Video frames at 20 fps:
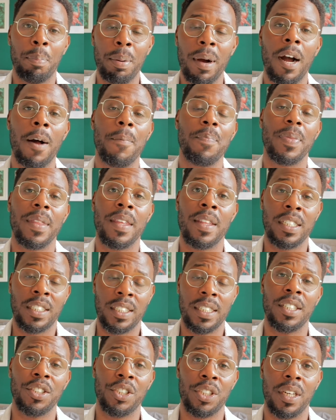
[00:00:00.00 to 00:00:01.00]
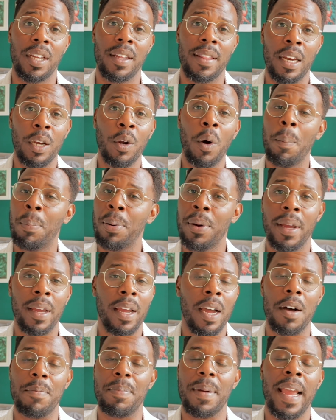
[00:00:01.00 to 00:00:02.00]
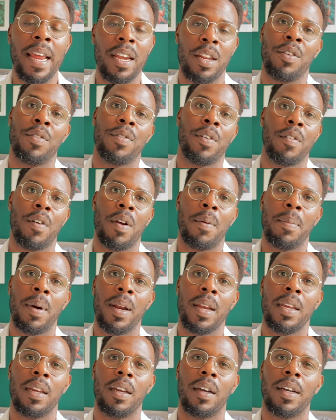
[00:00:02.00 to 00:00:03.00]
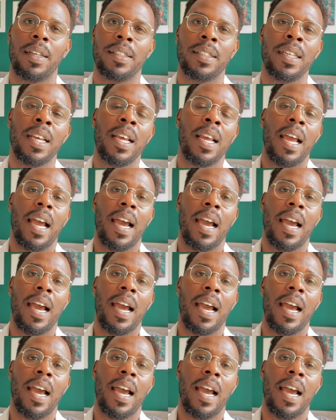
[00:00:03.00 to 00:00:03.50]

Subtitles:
but essentially they're not putting up any of their own money, guys.